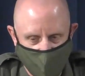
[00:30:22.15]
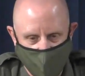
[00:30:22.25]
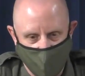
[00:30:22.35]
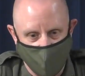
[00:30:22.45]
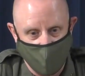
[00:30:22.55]

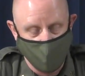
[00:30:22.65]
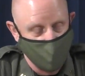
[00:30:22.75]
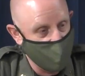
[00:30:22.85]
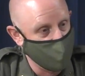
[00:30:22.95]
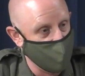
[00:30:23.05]
And then
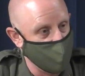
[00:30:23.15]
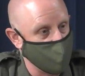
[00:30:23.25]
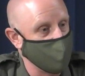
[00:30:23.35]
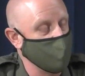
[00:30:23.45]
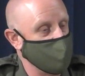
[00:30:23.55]
you get there and
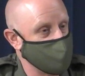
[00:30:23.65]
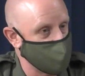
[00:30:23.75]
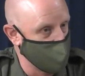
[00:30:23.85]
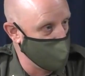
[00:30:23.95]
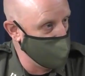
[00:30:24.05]
you realize
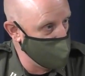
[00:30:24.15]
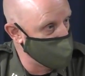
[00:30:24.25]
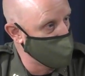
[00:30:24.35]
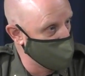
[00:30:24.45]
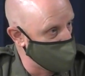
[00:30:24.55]
that somebody
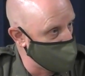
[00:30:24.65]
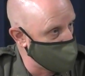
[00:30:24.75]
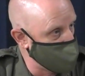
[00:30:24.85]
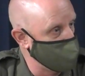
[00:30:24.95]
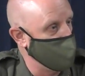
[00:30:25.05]
needs
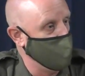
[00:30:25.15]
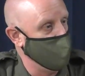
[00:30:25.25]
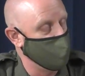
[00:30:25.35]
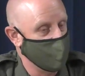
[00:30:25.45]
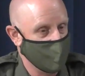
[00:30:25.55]
services.
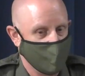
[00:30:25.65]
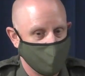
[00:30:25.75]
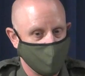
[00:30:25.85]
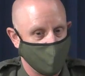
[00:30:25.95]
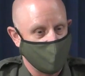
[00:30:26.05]
And,
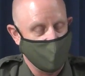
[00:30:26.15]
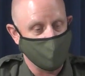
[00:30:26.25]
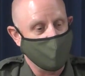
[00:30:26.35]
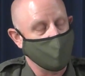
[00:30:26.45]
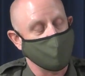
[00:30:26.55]
you know,
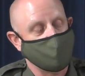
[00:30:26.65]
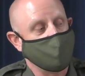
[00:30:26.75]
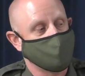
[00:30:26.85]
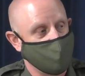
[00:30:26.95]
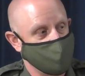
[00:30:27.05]
getting better at
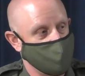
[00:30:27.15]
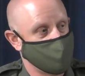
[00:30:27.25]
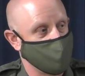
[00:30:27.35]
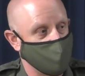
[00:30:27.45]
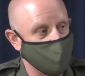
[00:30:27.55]
that
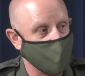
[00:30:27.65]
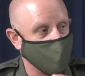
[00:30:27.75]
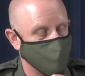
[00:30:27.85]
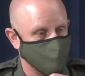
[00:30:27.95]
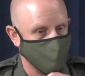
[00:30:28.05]
transition, you
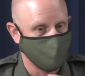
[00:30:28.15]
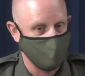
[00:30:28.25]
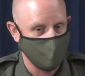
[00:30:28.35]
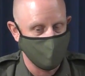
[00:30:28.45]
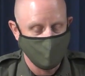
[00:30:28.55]
know, of,
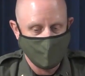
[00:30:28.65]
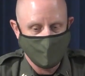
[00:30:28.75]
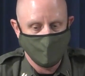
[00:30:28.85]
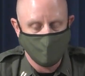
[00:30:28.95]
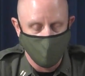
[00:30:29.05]
of kind of
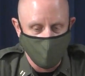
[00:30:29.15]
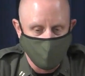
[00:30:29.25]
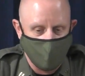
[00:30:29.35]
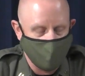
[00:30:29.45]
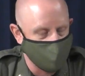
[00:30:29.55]

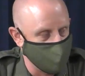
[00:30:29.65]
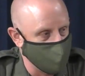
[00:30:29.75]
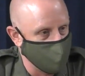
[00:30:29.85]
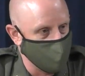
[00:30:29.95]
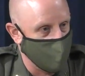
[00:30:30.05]
pulling back
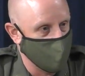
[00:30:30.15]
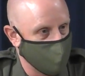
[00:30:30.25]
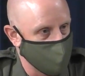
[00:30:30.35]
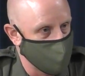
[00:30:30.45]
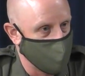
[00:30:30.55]
the, the law
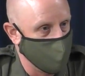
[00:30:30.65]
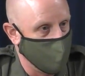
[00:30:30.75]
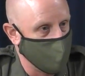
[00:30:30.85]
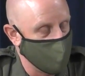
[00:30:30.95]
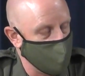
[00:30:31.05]
enforcement
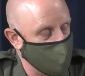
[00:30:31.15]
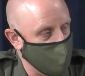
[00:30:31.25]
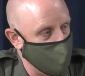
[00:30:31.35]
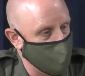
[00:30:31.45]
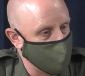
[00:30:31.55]
component and,
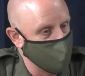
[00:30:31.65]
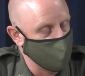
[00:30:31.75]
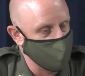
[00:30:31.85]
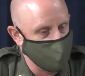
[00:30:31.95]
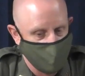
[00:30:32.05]
and
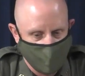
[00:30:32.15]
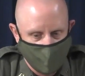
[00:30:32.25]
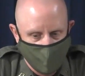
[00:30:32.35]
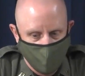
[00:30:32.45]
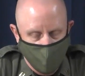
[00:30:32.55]
really
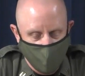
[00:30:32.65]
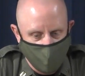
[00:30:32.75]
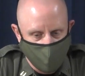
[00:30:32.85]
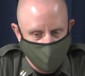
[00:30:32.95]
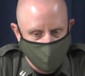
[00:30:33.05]

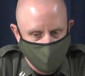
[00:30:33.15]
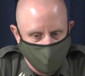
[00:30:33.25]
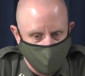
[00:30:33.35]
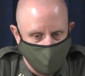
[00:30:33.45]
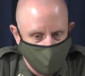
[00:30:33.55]
putting
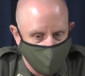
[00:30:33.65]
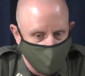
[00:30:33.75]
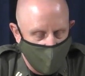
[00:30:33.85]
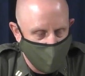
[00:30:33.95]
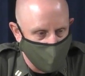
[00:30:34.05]

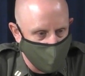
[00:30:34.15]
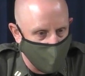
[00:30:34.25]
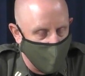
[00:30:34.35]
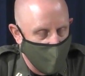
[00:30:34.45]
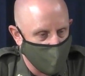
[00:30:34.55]
greater
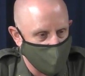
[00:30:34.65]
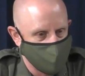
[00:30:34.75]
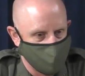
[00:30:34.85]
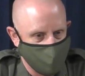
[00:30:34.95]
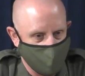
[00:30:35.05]

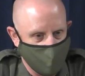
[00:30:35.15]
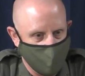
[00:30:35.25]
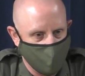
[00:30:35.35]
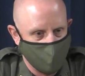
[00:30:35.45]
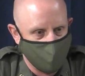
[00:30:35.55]
awareness and